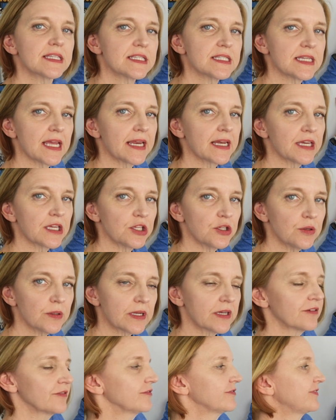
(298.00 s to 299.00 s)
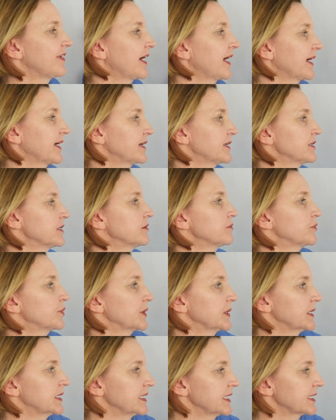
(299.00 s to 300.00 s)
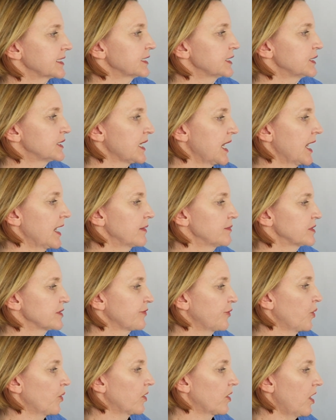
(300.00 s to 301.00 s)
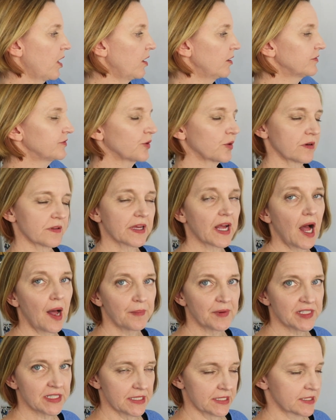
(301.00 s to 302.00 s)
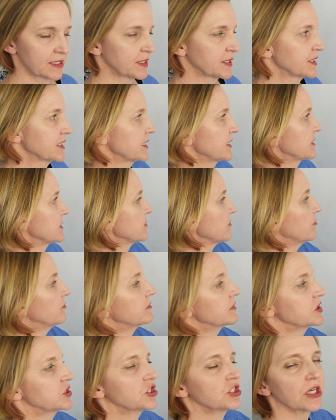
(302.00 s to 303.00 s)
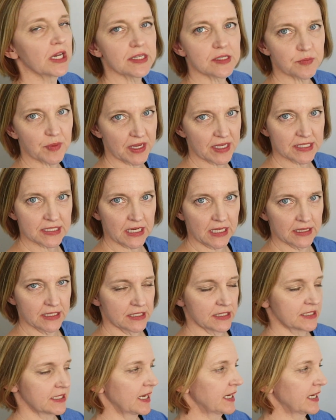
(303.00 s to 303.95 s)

this data, you can find predicted times for all four of the common distances just based on this